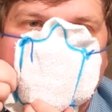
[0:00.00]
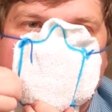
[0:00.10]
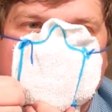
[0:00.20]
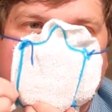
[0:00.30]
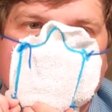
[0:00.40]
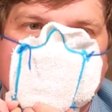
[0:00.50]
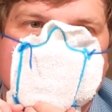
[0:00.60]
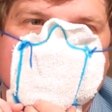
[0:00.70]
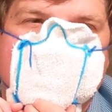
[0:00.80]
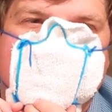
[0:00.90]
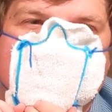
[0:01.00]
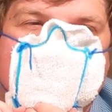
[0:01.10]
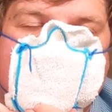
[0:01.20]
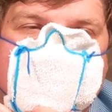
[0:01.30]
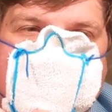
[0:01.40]
it secures
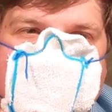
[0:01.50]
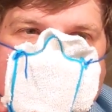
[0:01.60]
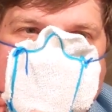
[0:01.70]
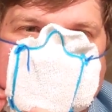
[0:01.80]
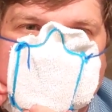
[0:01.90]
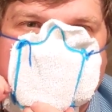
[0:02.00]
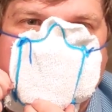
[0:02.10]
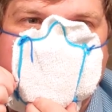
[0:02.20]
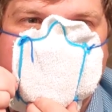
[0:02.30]
very nicely.